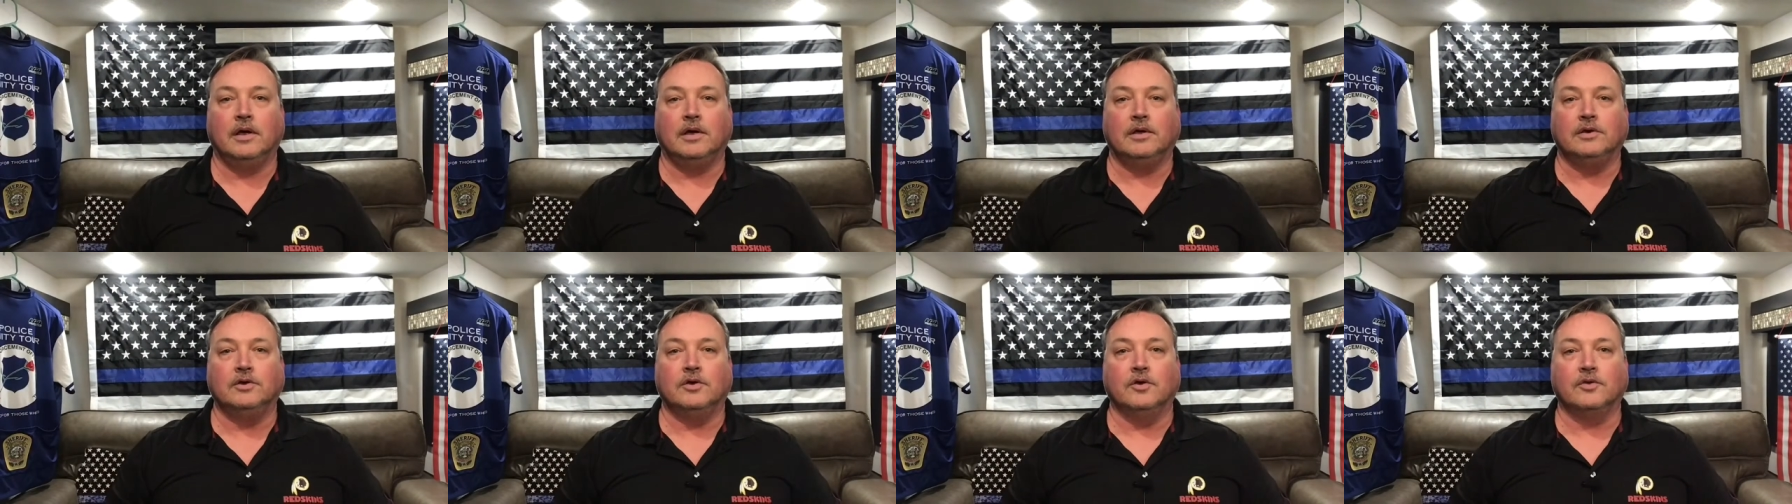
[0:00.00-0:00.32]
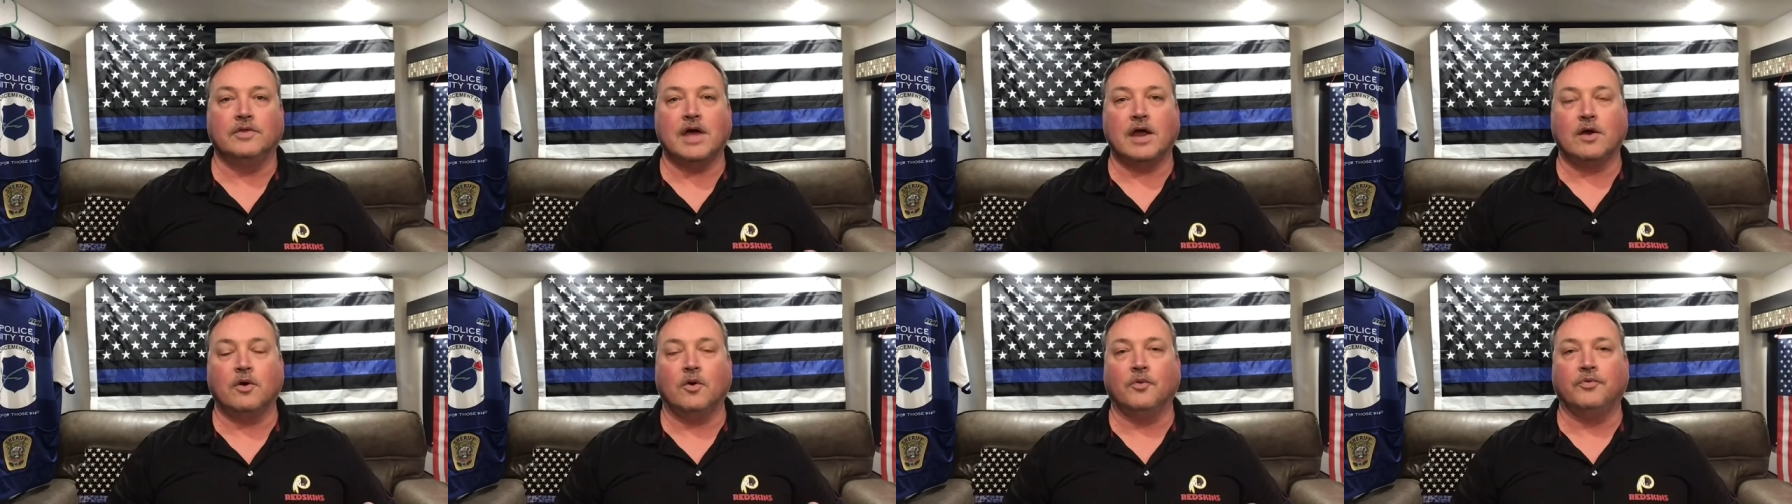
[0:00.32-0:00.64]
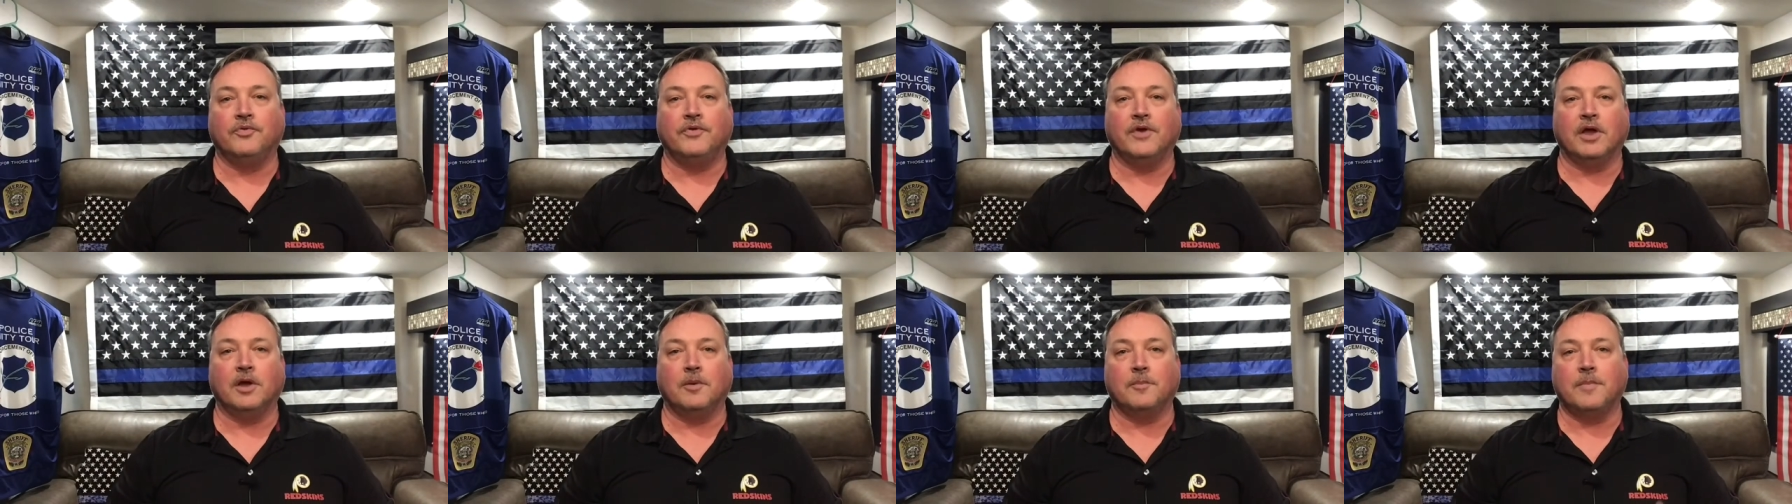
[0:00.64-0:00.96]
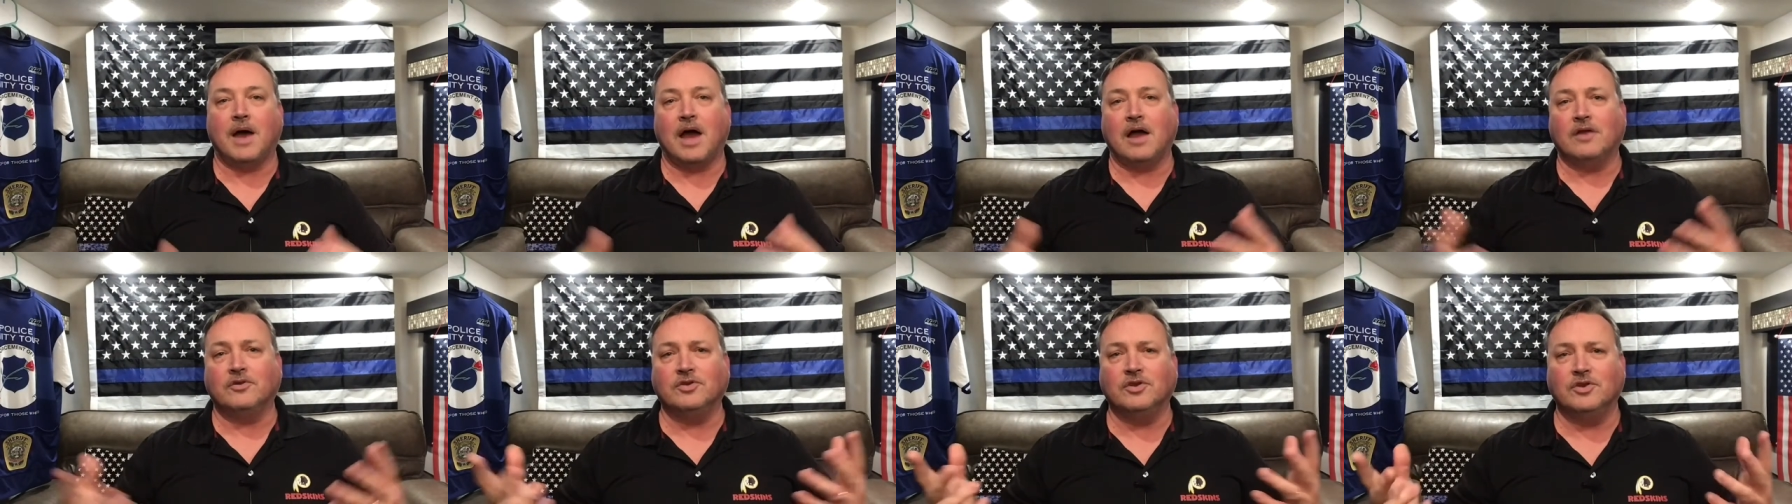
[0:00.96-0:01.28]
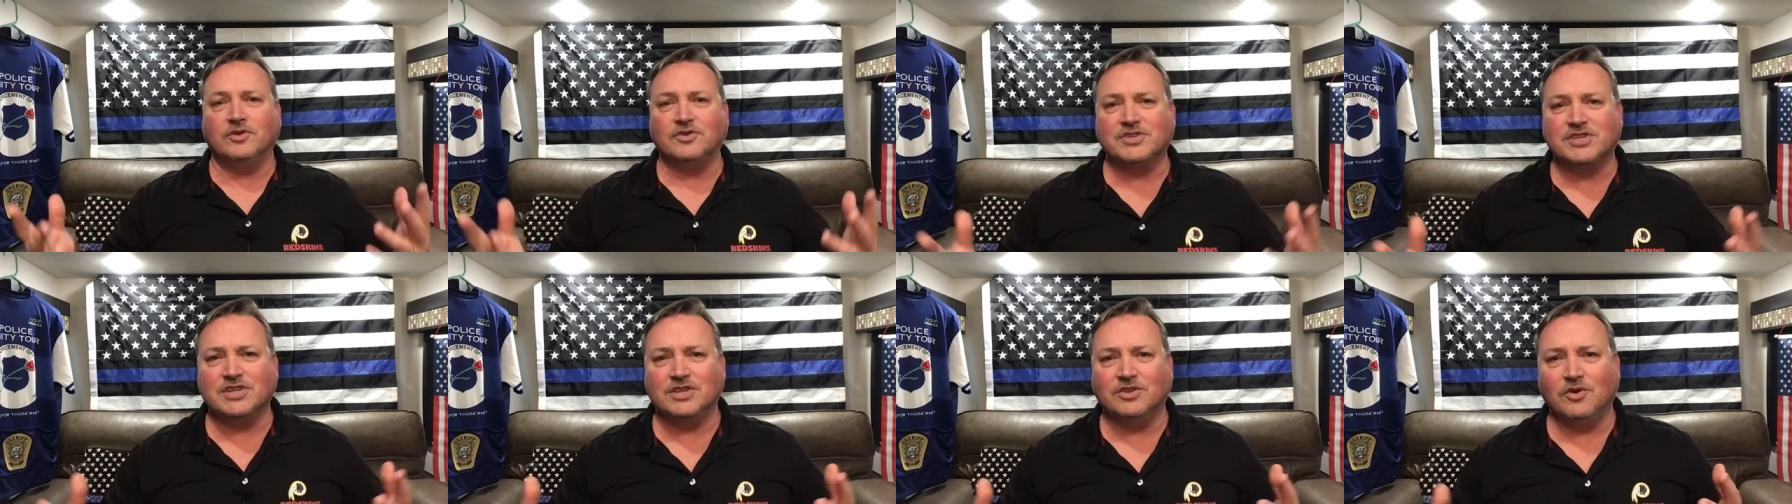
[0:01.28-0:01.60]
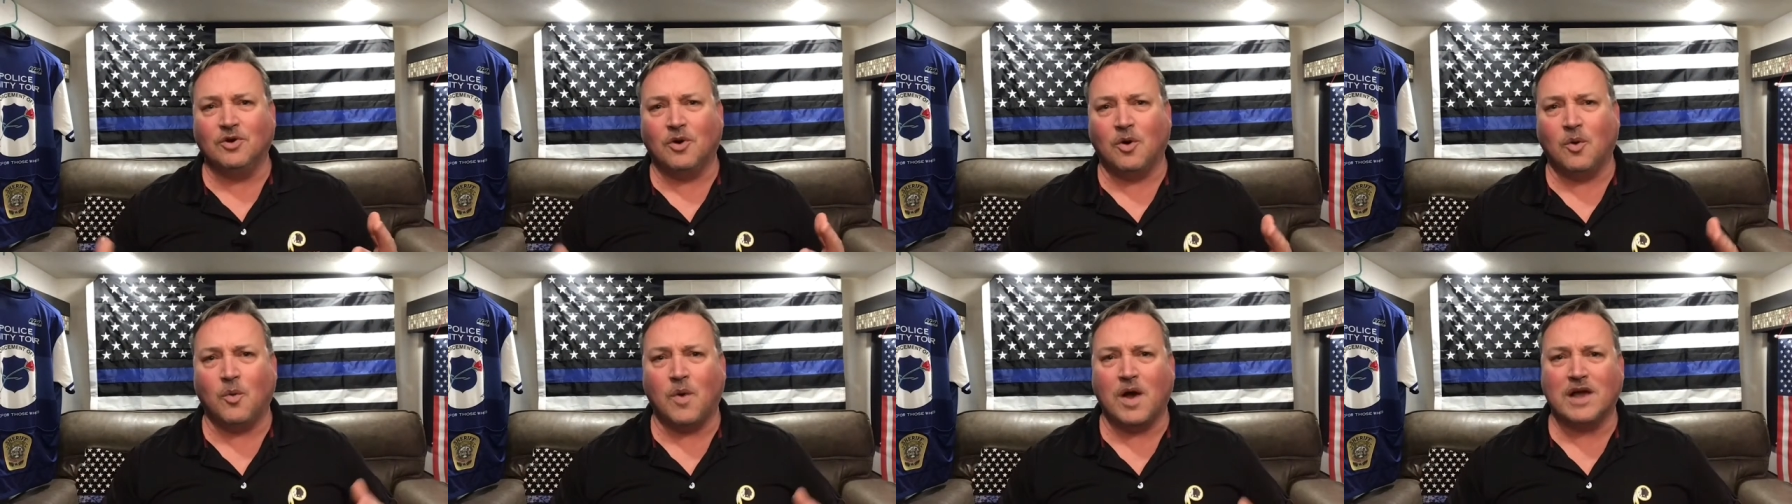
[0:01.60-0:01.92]
You know, that old thing about, you see the
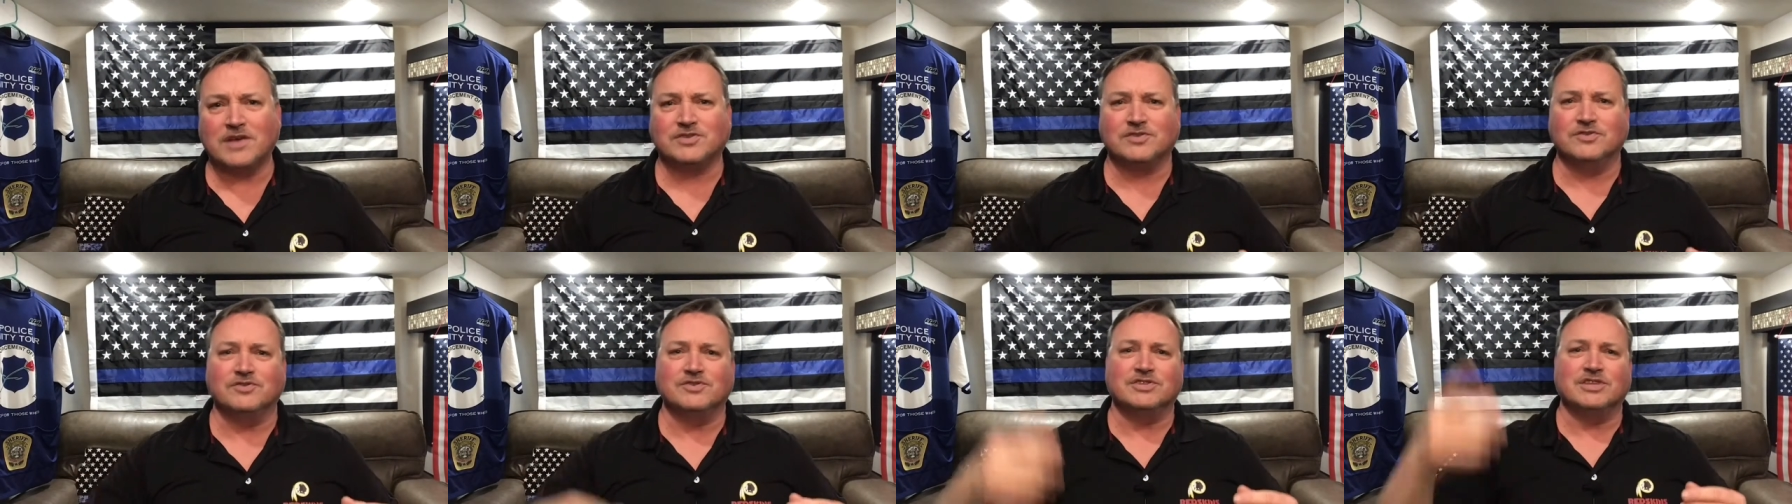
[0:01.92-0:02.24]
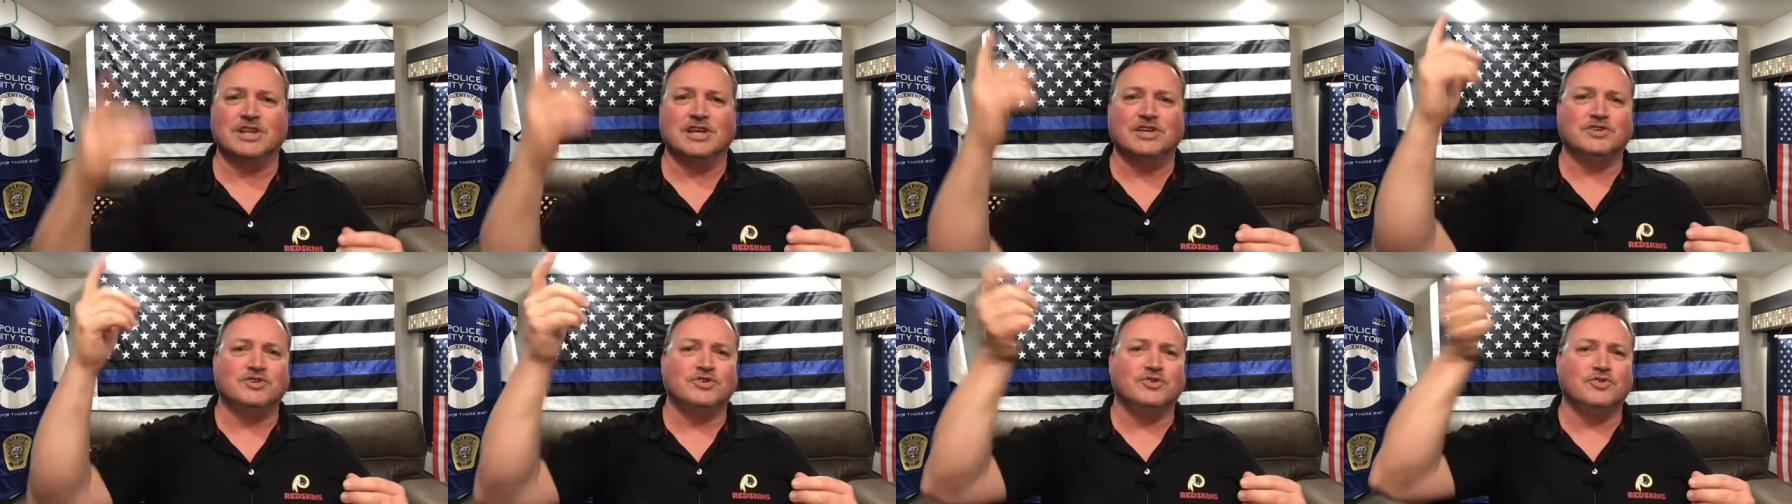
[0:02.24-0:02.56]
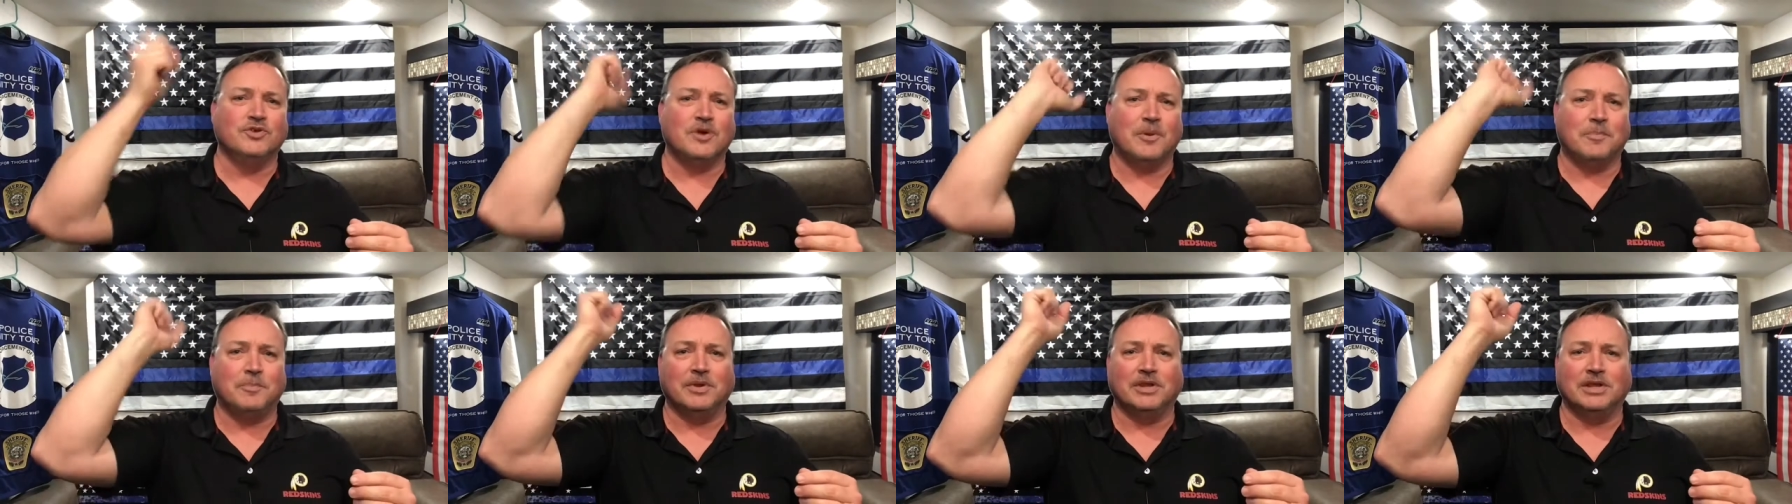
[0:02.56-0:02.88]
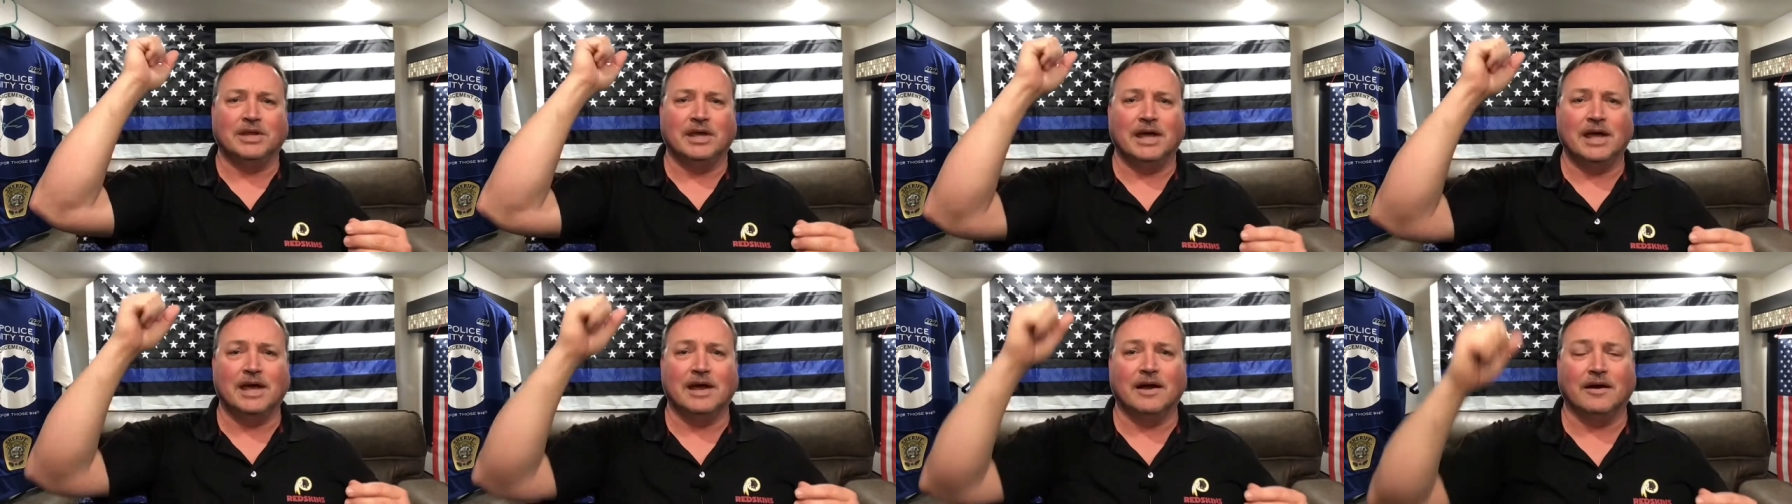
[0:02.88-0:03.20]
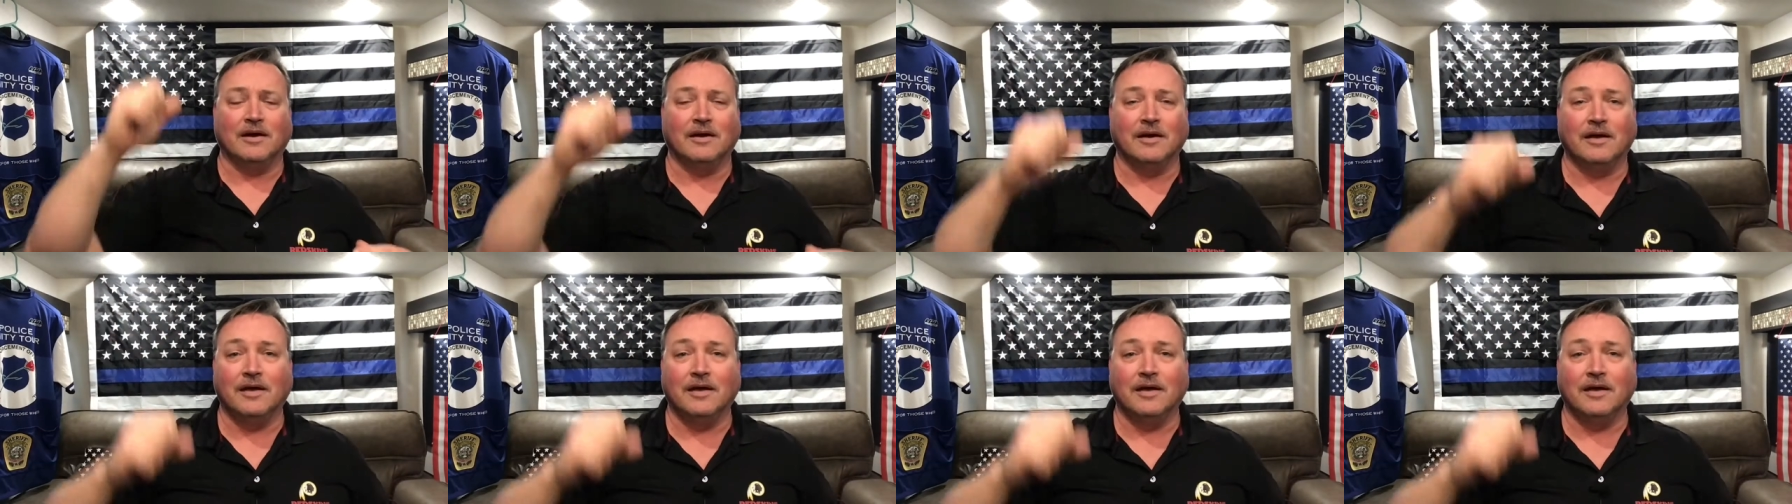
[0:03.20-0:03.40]
old westerns and they shoot up in the air.